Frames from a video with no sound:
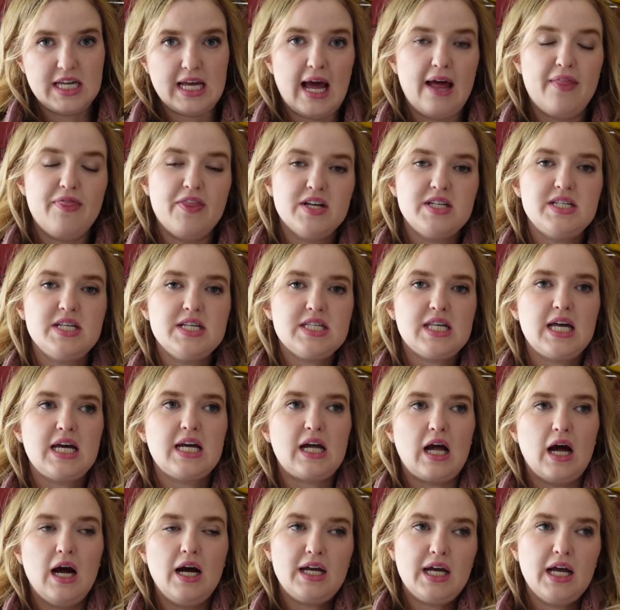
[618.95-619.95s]
And this is like,
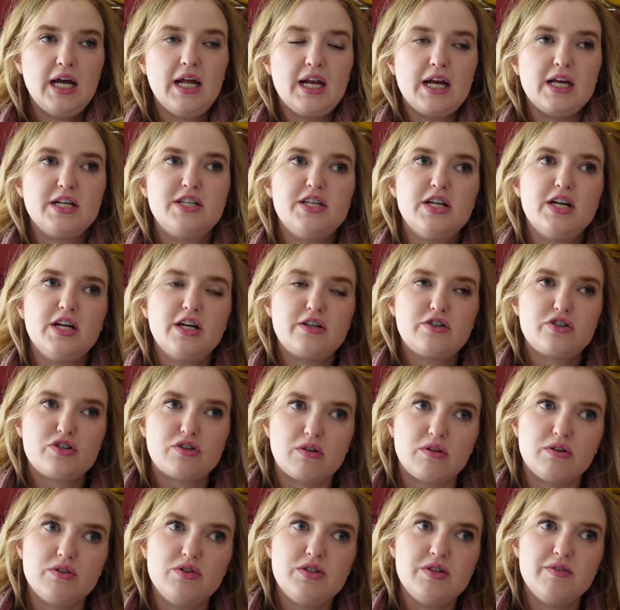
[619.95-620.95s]
again, it's an
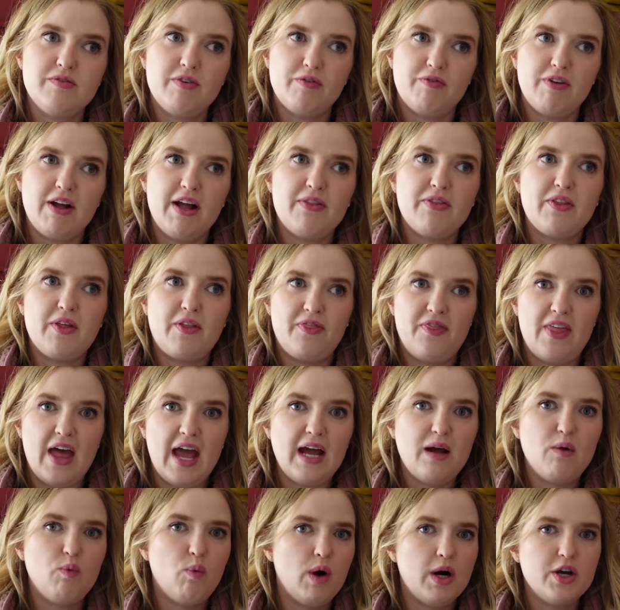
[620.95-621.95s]
exclusive event that
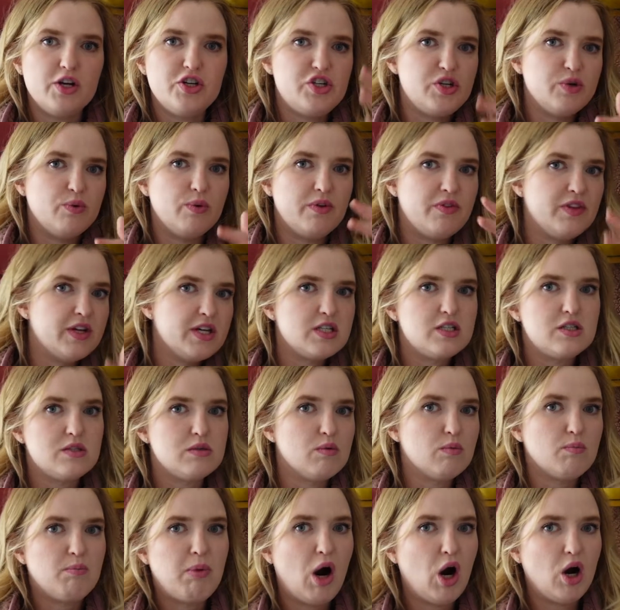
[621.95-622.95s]
they want you in this
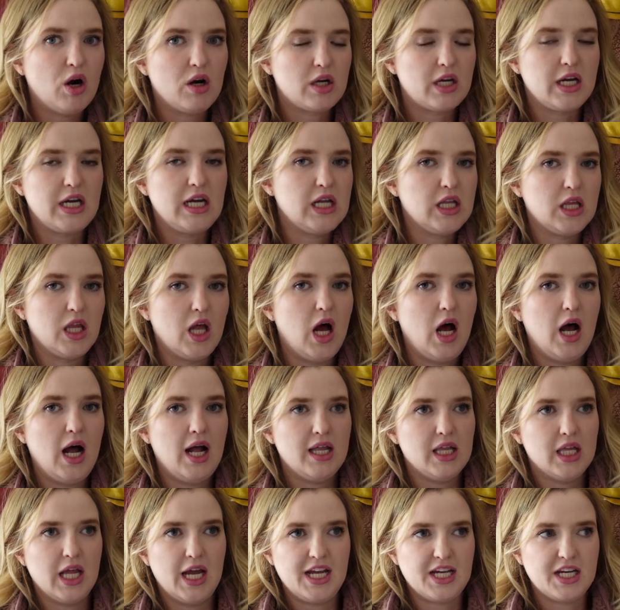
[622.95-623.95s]
parking
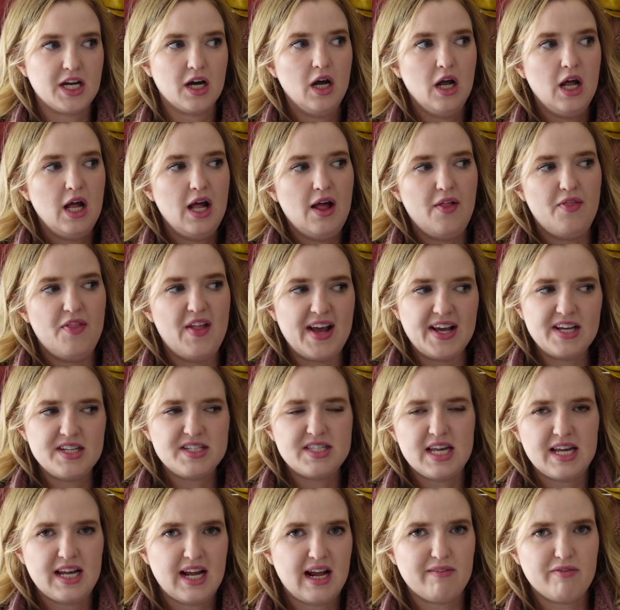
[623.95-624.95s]
lot. Like, they
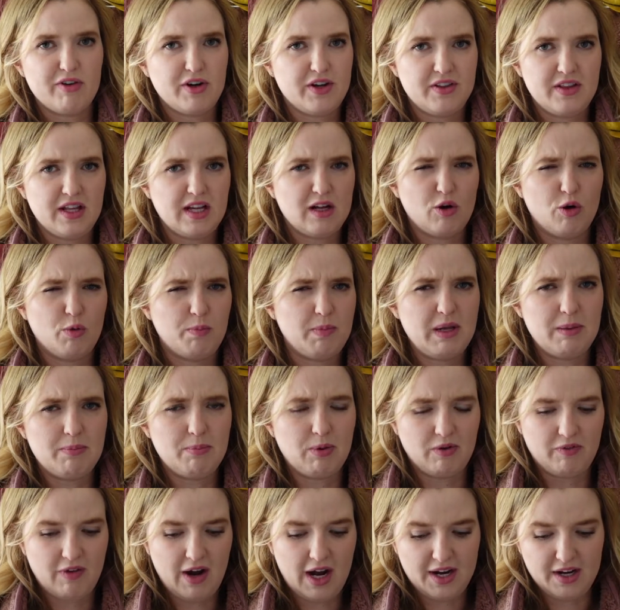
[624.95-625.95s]
say everything will be
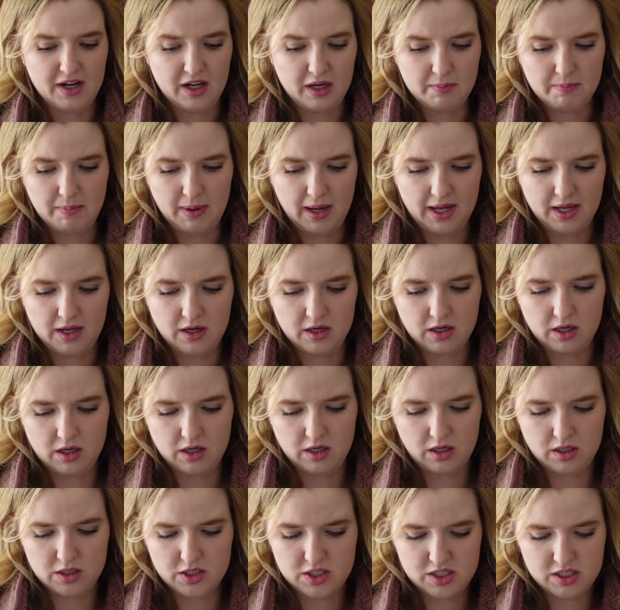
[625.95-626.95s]
provided, but
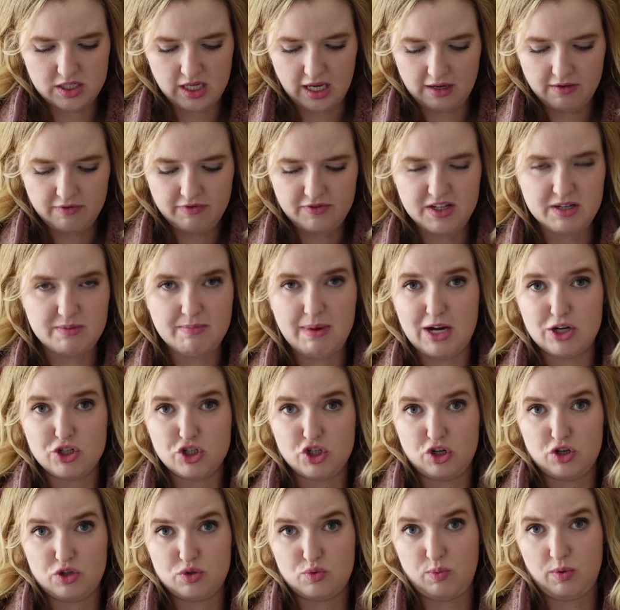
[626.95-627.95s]
safety
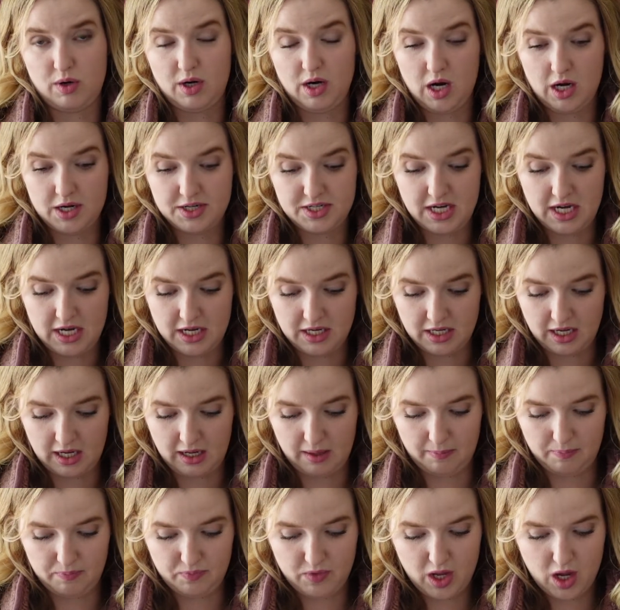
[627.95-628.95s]
measures were not
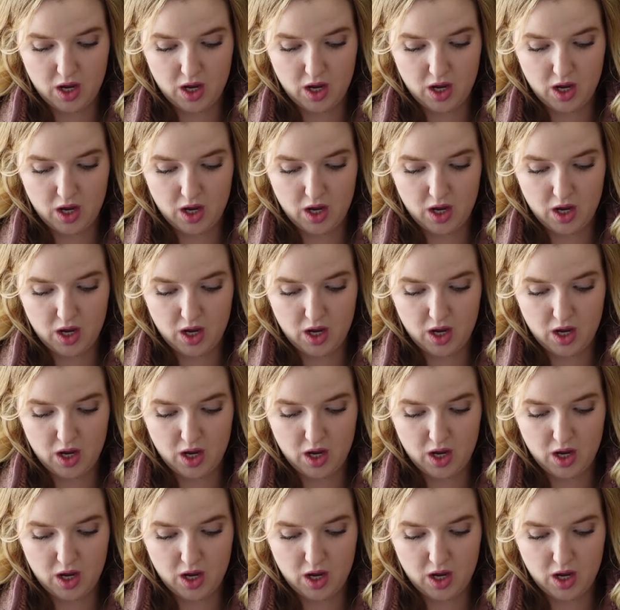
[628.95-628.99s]
taken.